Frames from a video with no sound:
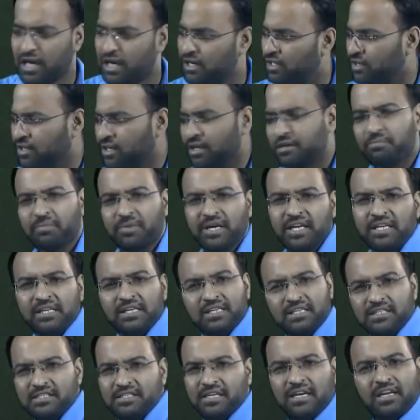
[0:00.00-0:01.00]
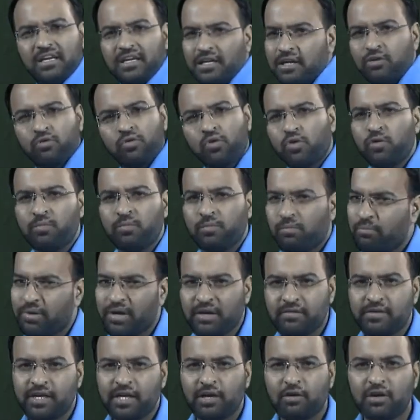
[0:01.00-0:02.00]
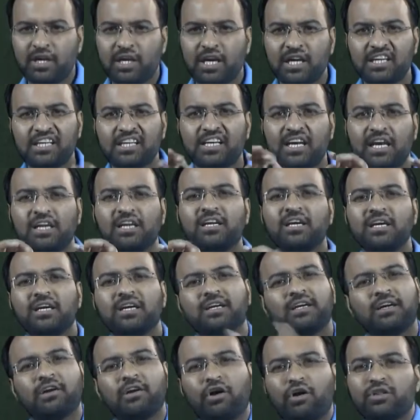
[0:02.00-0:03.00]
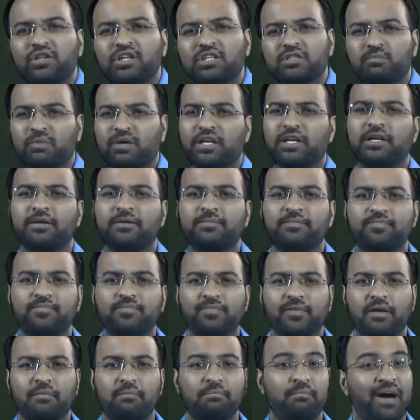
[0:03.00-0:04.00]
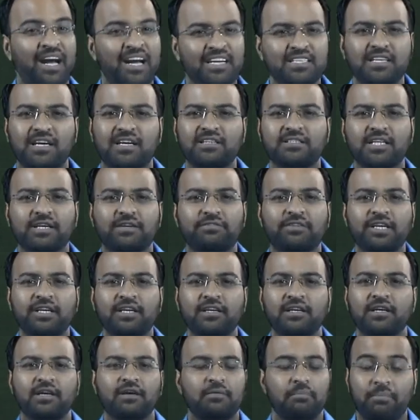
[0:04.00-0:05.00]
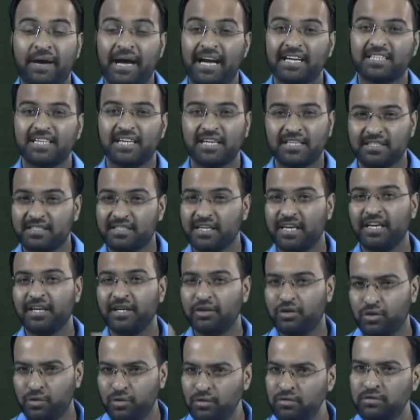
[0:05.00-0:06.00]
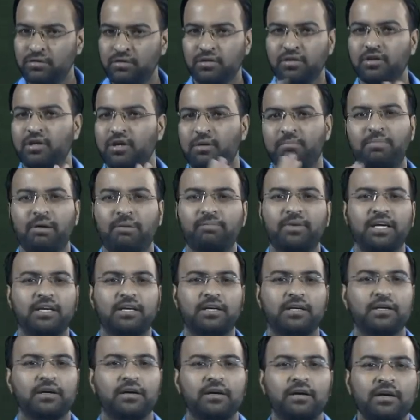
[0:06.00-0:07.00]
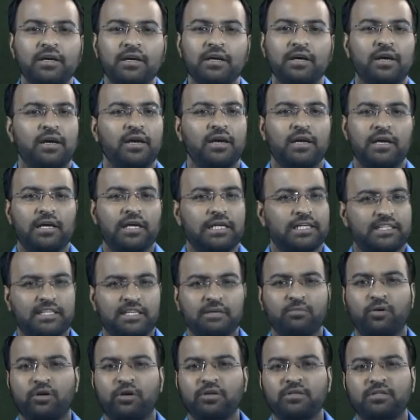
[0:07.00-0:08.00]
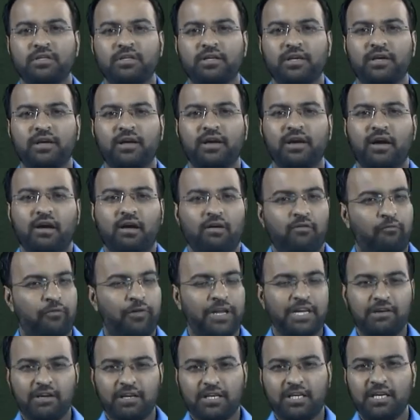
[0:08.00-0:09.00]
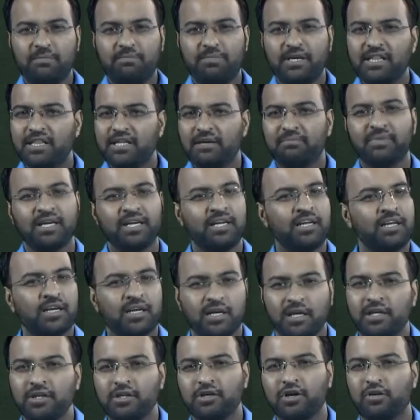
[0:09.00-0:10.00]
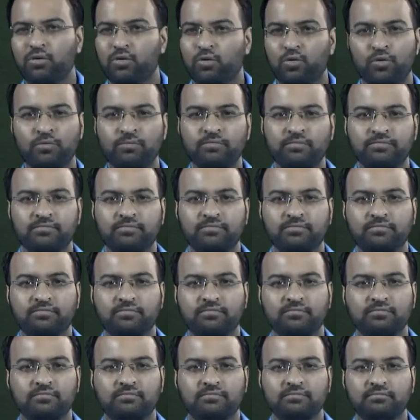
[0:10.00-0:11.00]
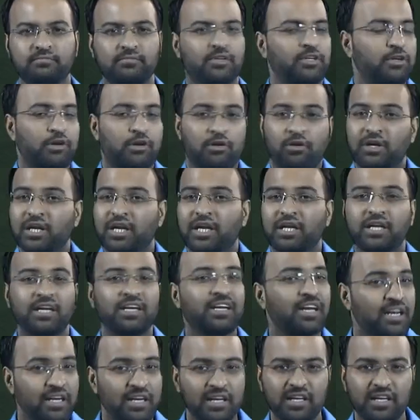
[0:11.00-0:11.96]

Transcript: That money is there in a home, but we are not getting any return on this money. Banks are saying to public here, see boss, when you are keeping the money in your home, you are not getting any